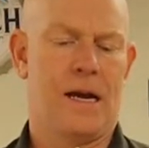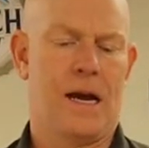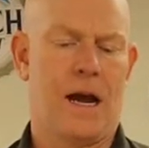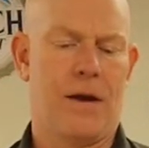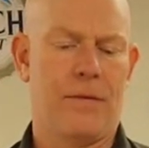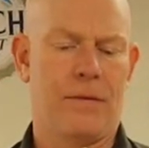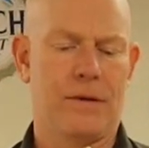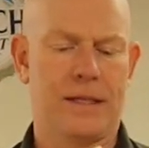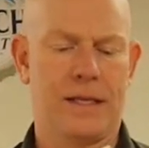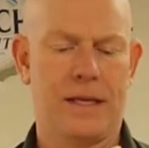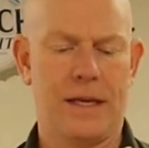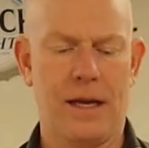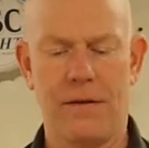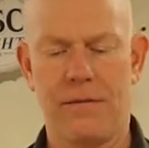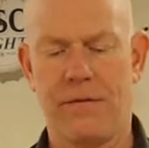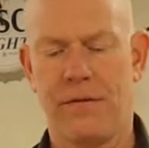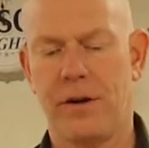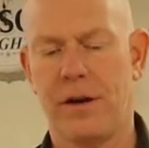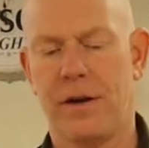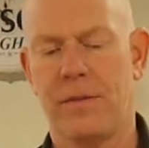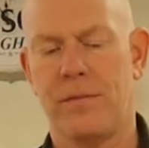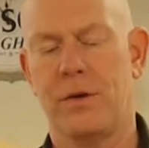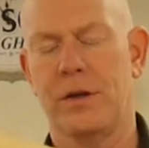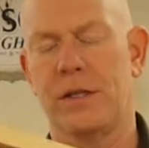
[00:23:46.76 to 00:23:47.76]
I was gonna
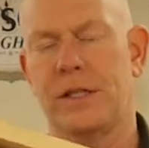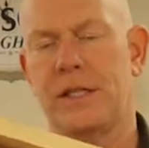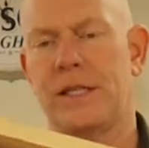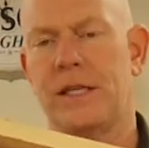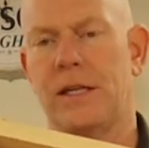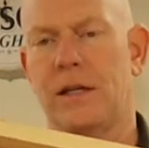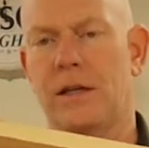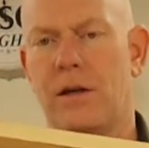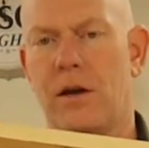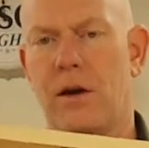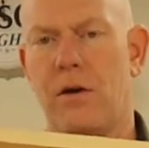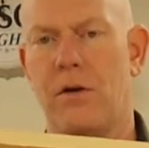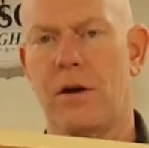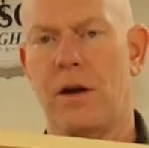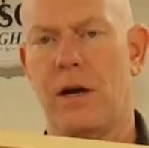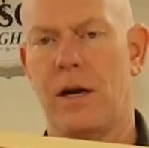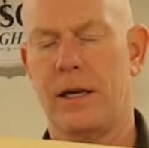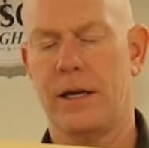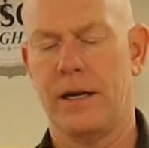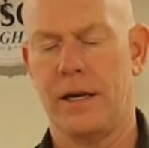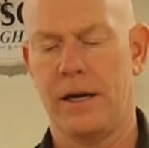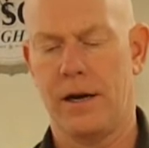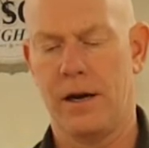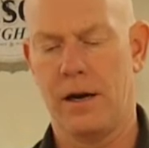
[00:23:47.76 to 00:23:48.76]
freaking put silicone
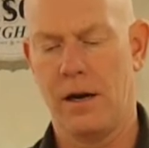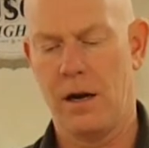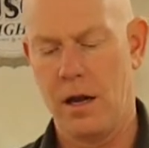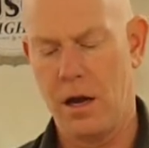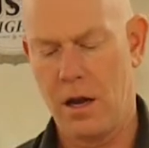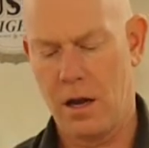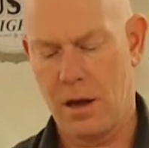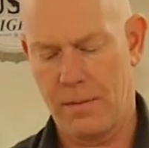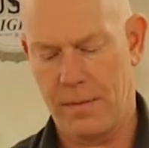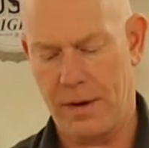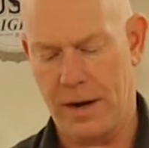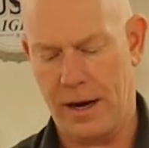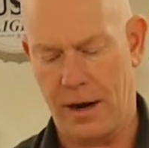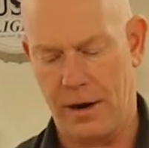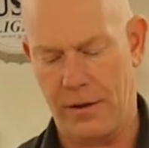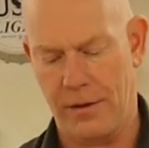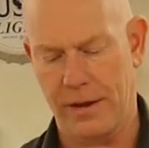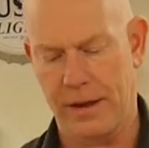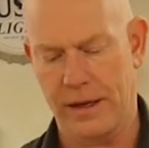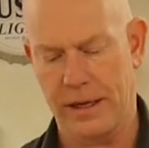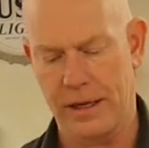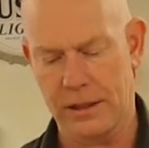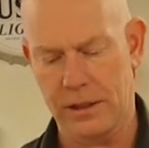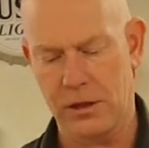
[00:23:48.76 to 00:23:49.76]
on here, but I don't
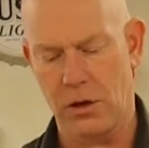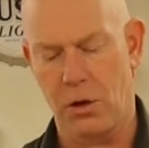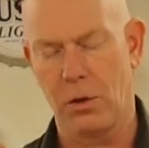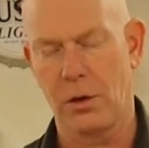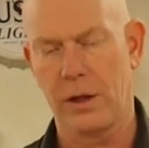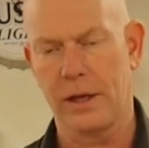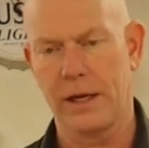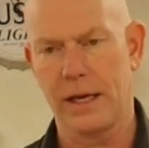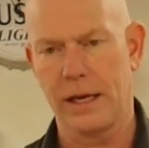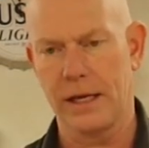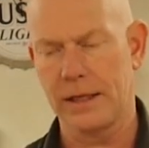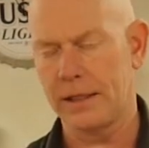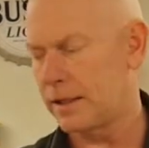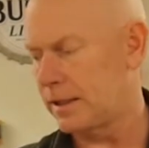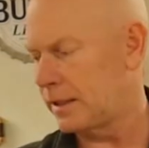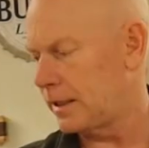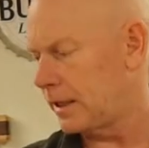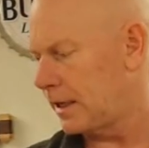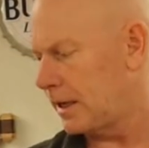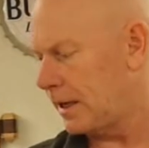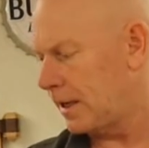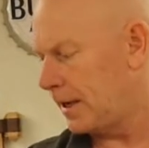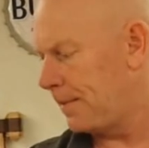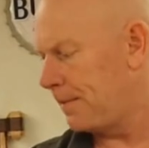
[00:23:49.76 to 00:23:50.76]
think it's wholly
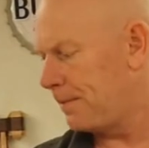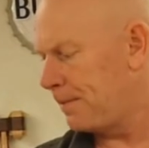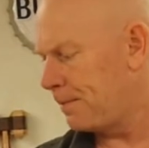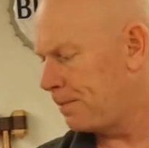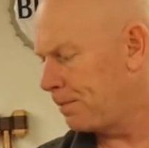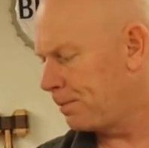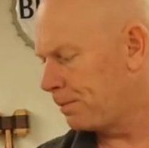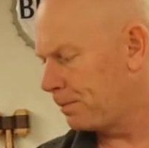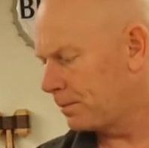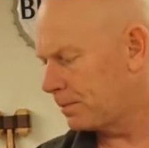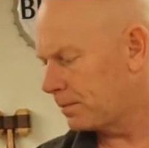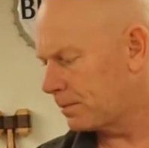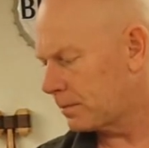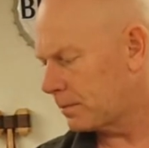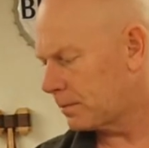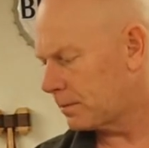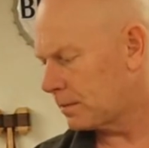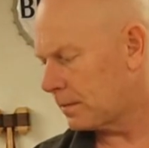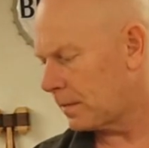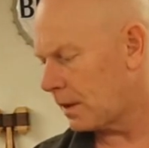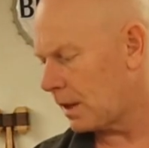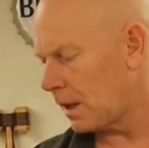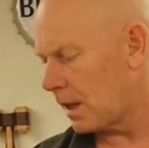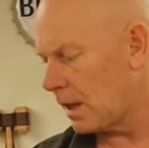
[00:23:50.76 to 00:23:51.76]
necessary.
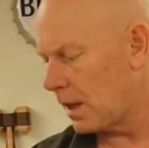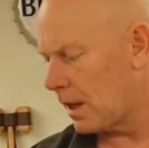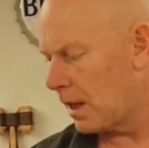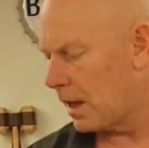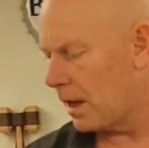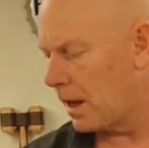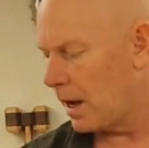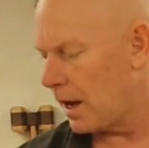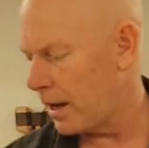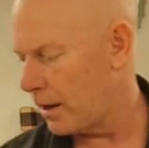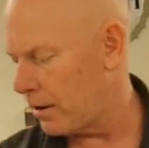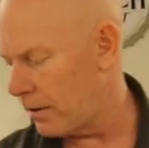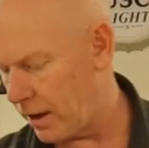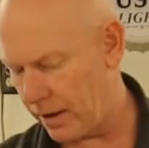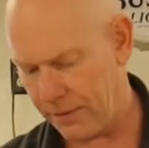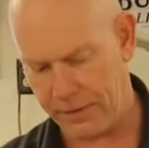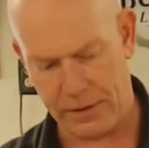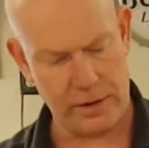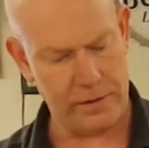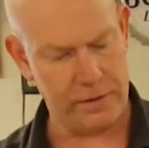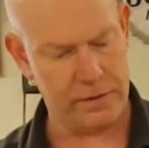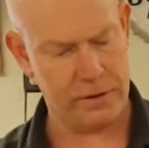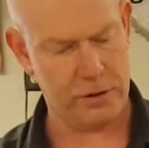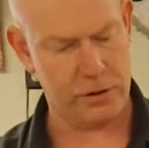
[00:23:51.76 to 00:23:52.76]
I don't have
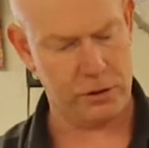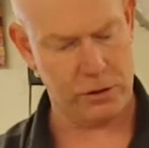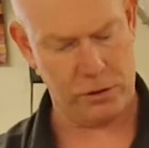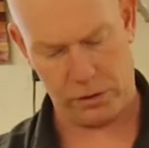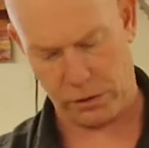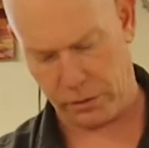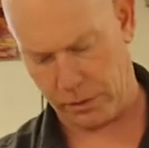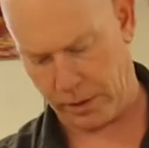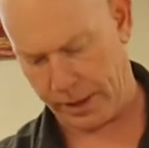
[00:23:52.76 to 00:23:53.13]
enough screws.